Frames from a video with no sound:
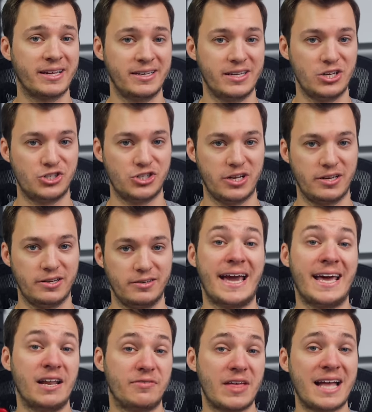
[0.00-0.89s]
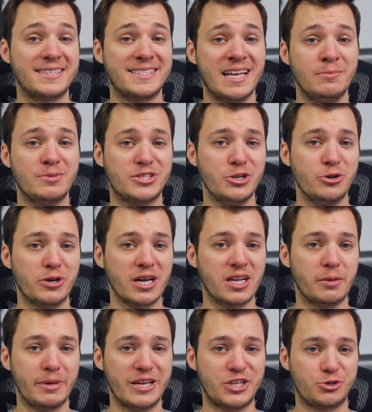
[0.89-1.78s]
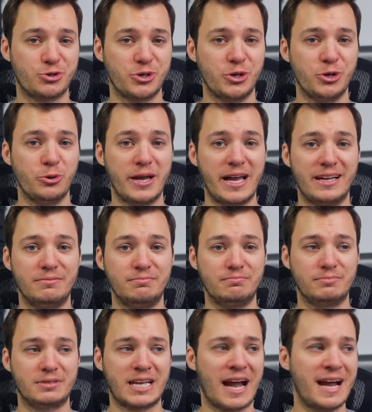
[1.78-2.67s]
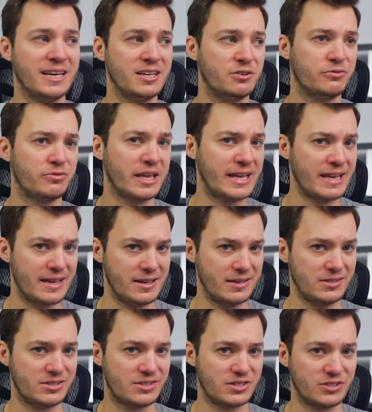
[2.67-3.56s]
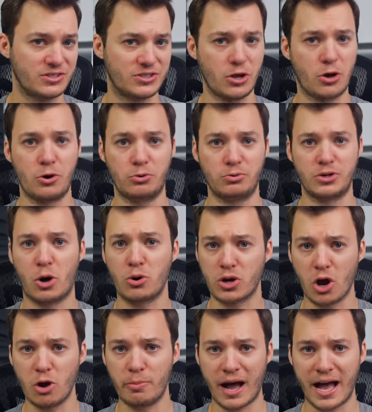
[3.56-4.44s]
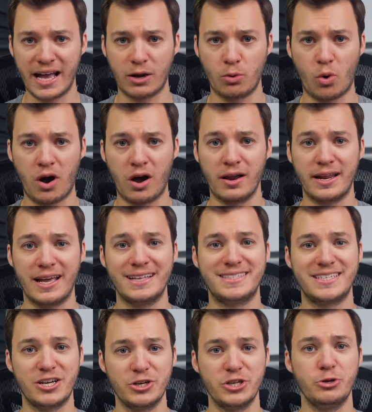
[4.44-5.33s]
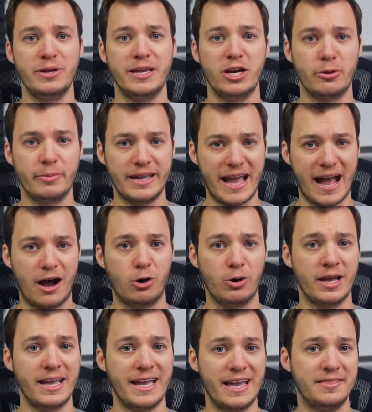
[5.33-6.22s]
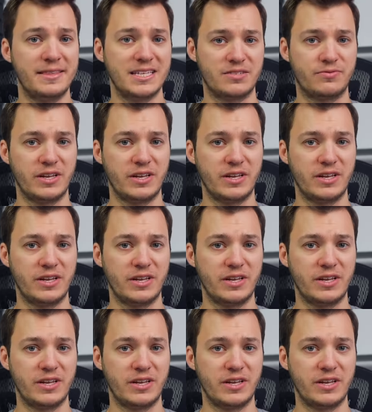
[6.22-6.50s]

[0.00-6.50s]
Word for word: condition. And if that seems too good to be true, it kind of is. So don't go buying one until you hear me out in this